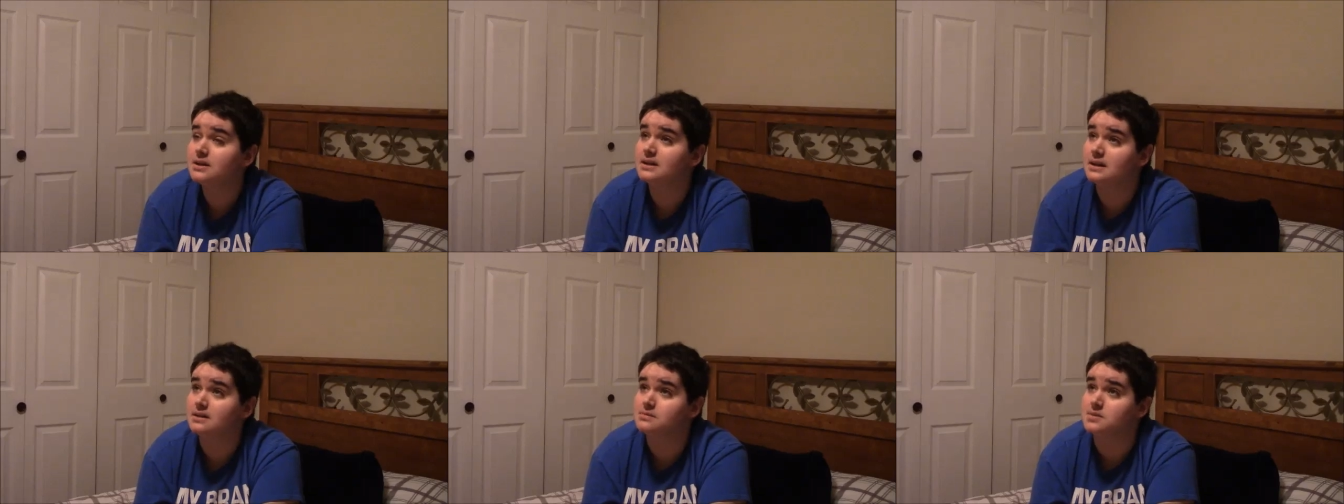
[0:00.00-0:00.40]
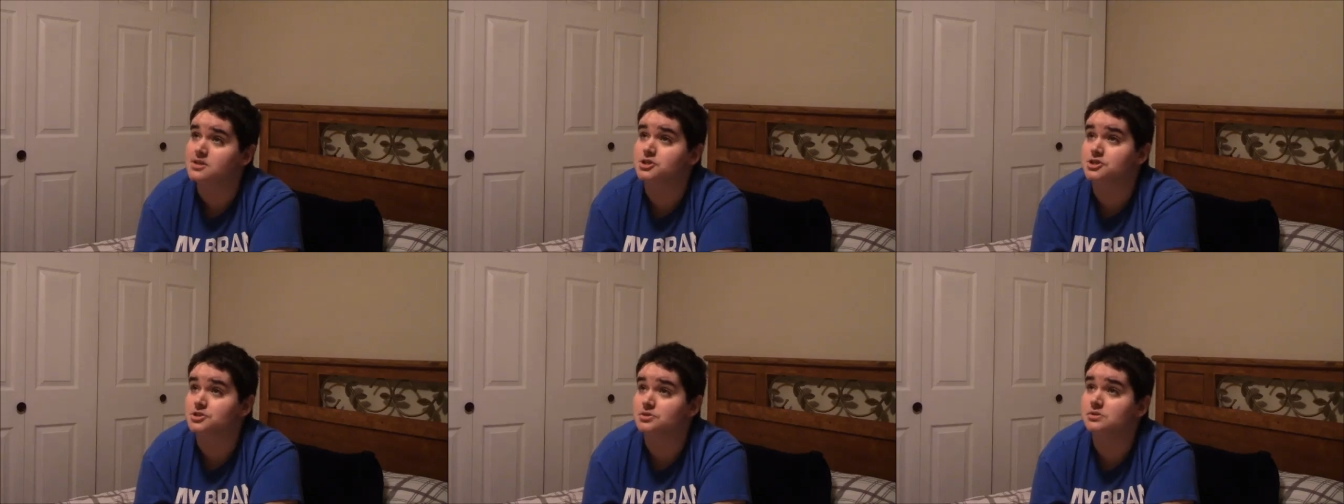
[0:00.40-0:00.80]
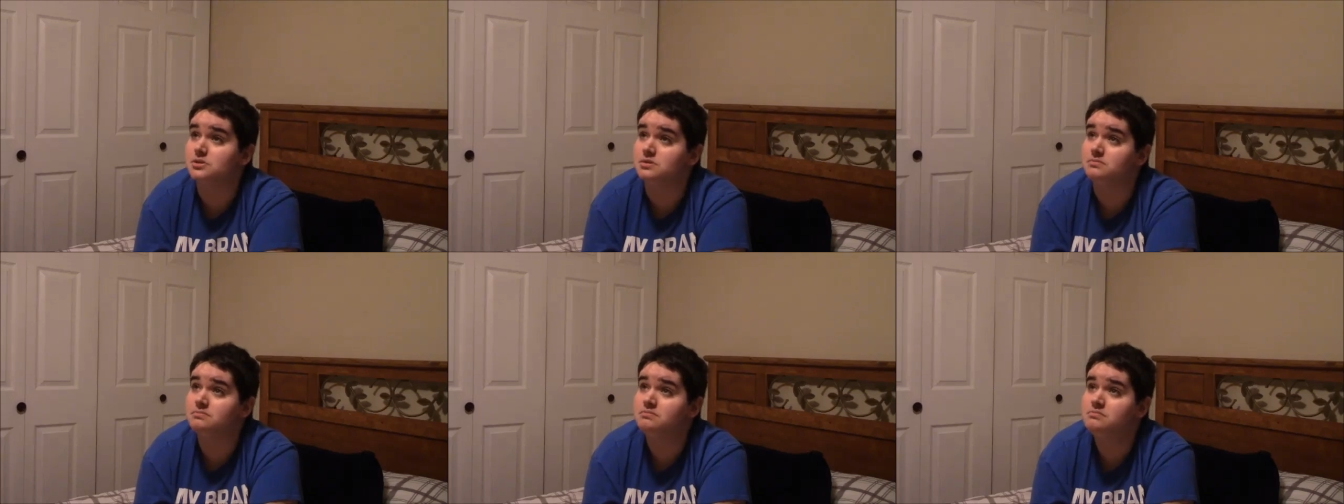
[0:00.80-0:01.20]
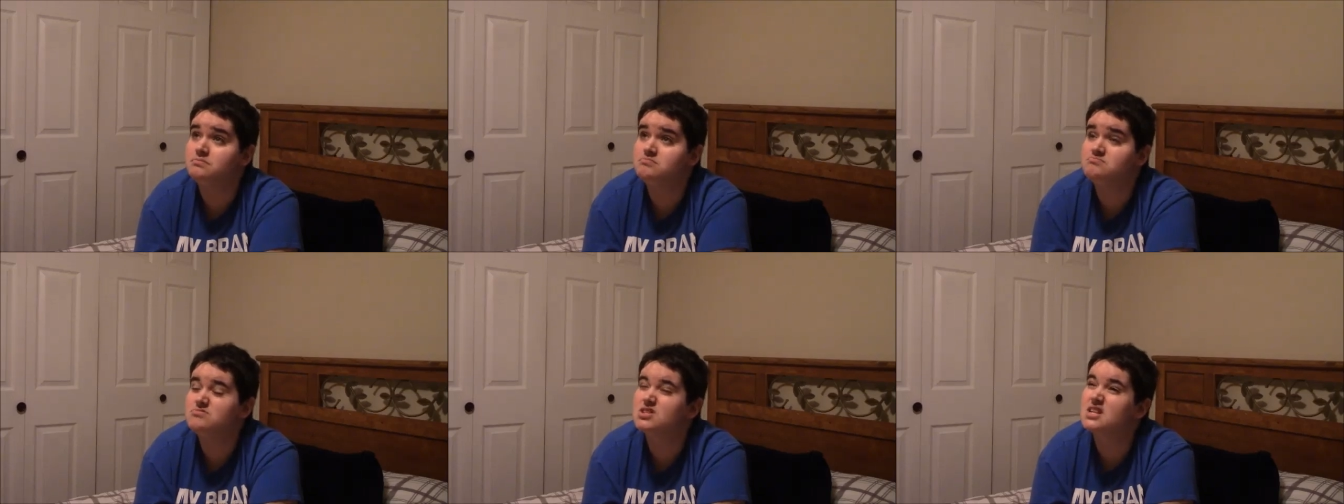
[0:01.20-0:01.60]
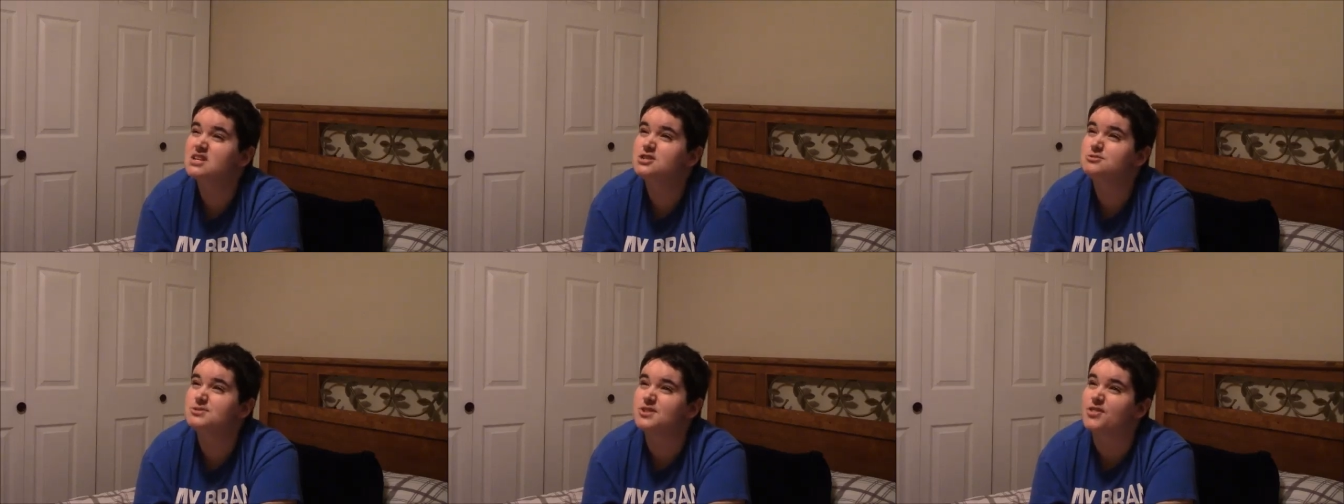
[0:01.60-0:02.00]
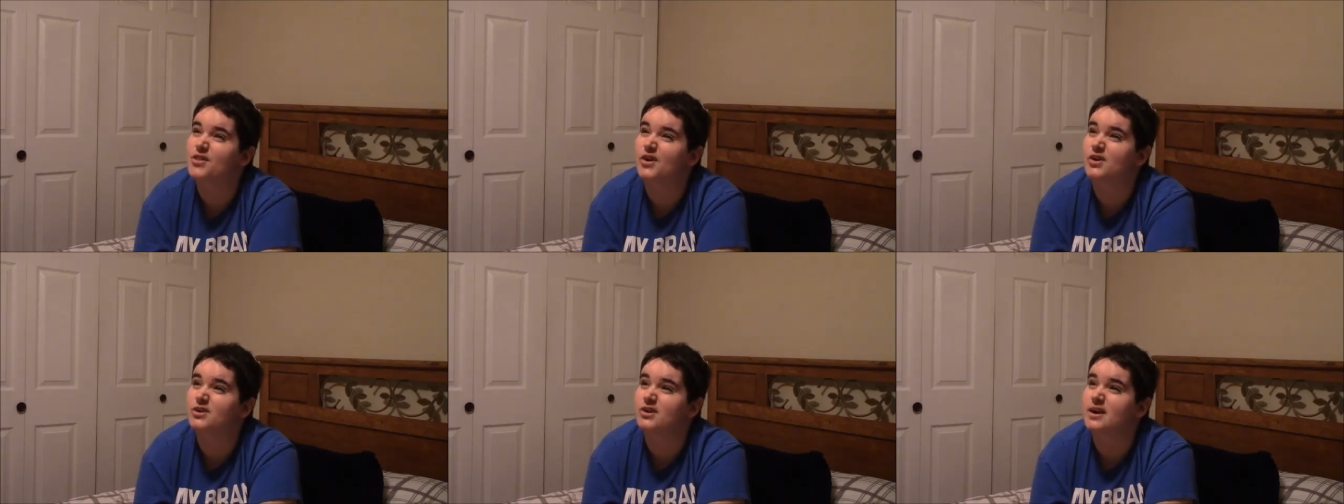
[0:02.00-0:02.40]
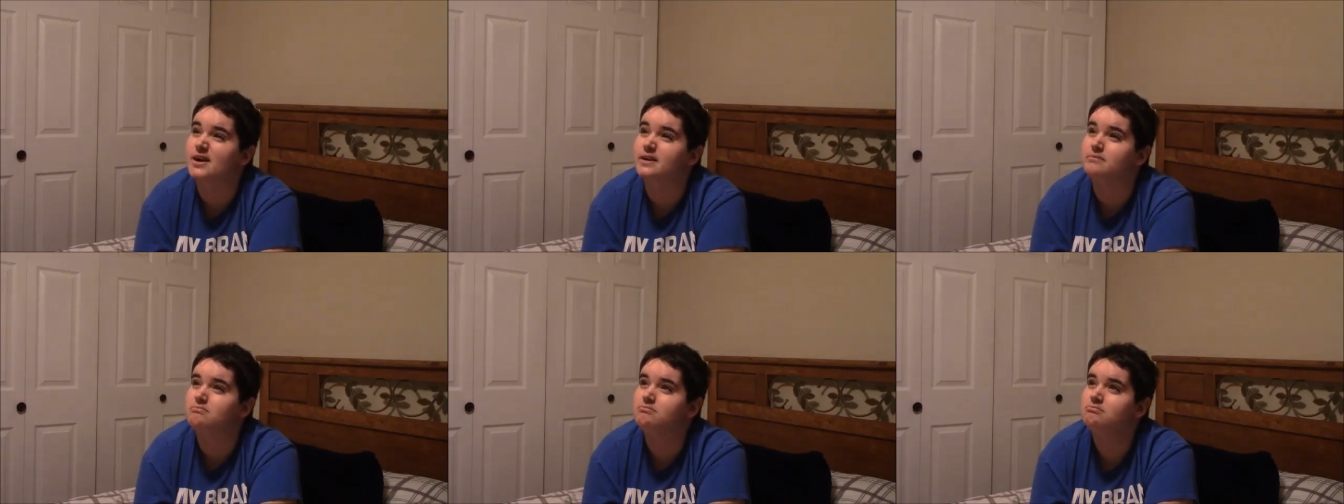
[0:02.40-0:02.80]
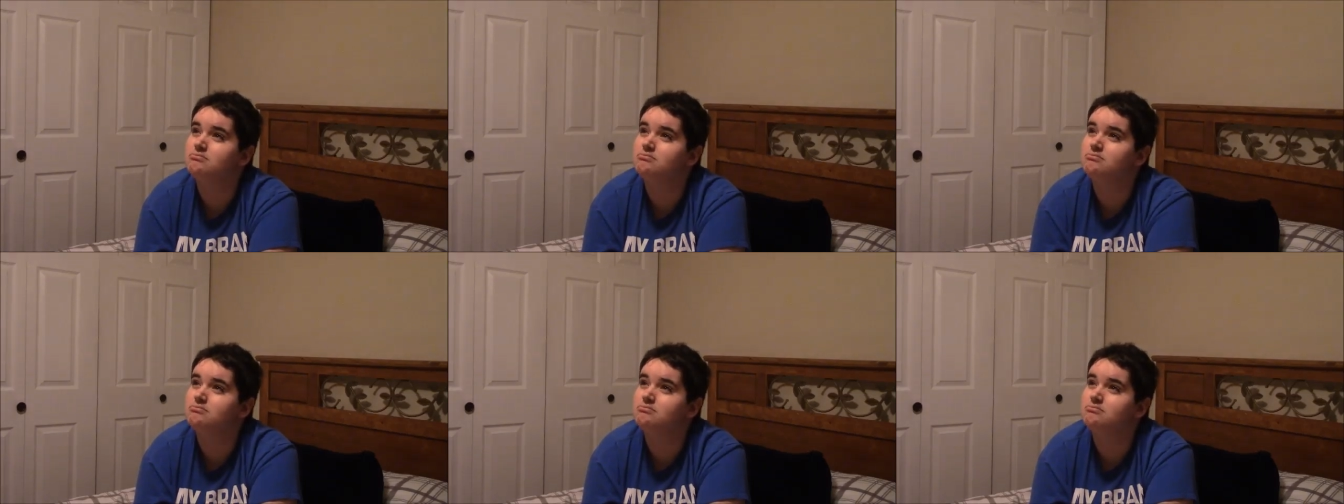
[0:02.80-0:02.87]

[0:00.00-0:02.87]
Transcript: in elementary school think she was in third grade.